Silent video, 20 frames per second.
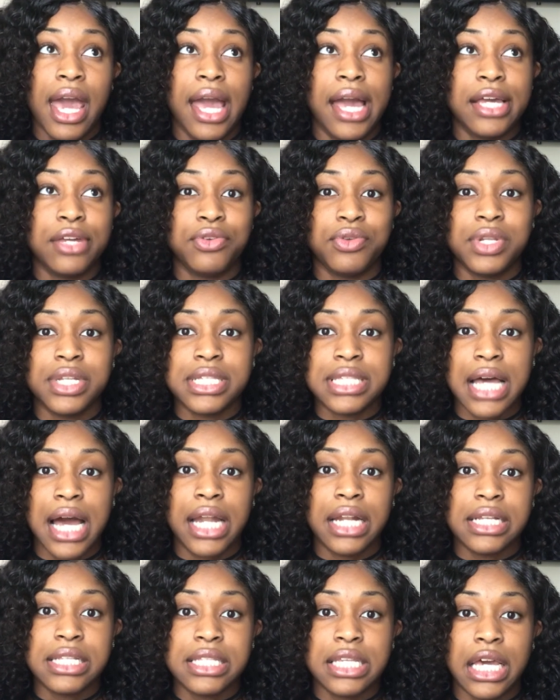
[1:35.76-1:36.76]
and you
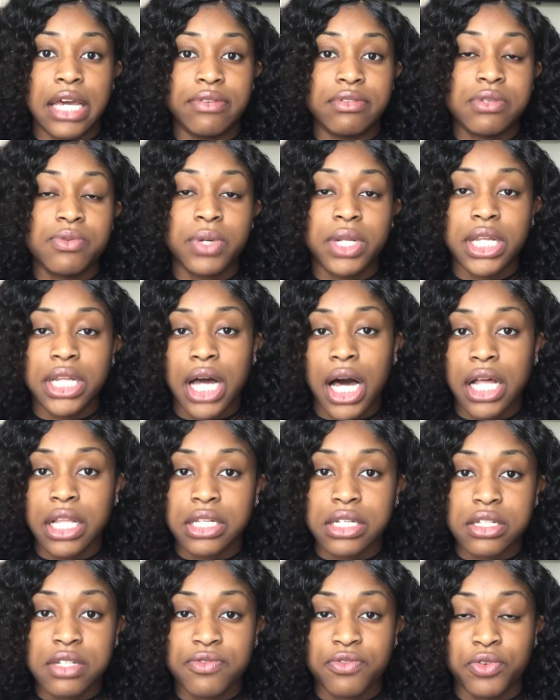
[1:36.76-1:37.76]
decide to save
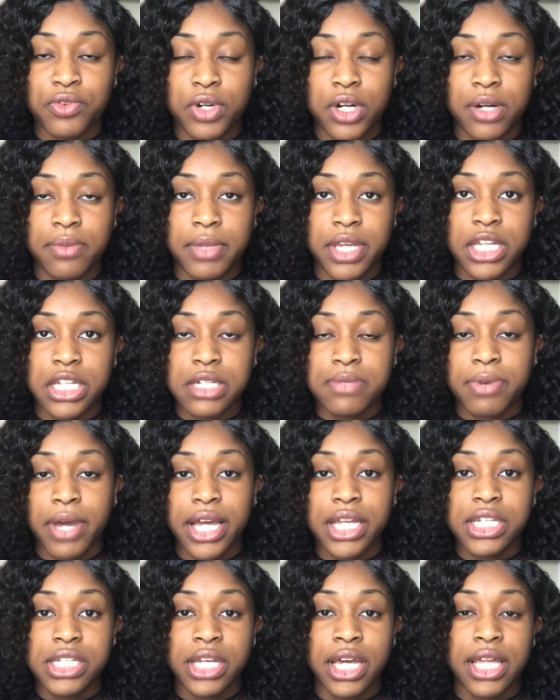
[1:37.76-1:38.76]
$20 from each
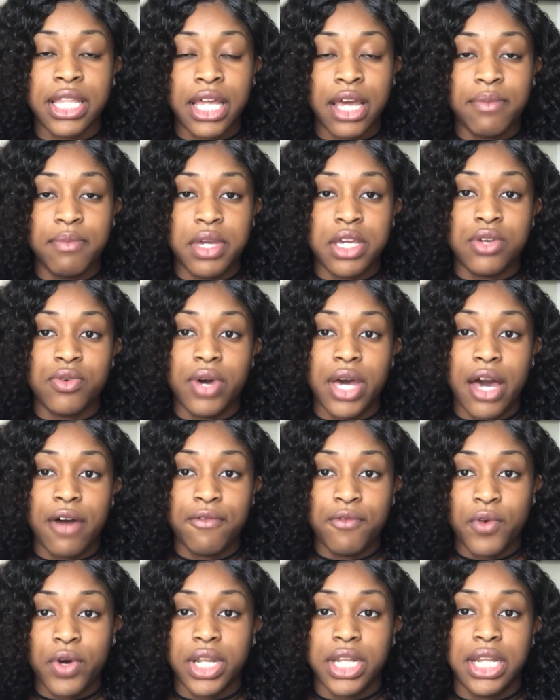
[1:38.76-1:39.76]
paycheck, that means you will
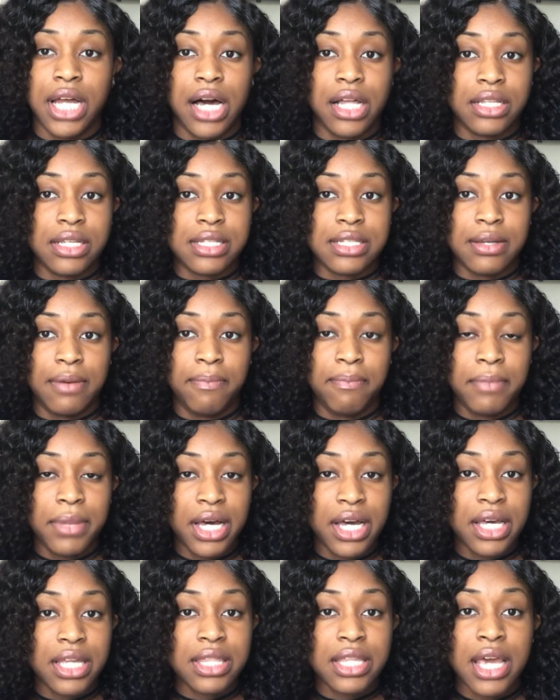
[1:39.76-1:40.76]
have $40 a
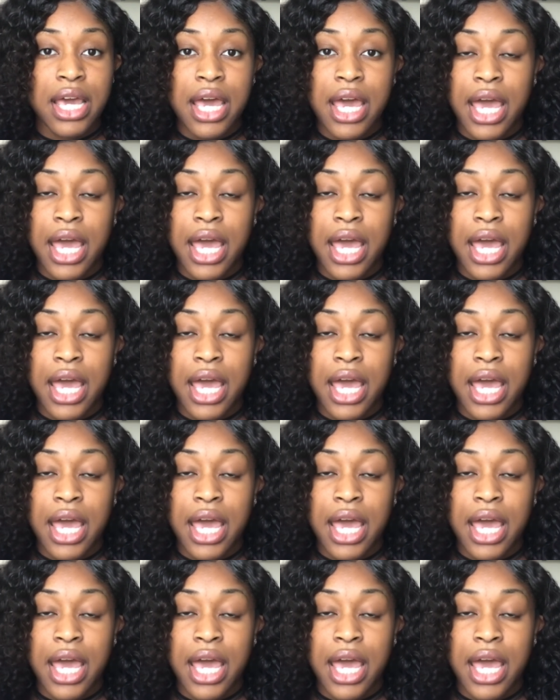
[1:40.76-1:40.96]
month.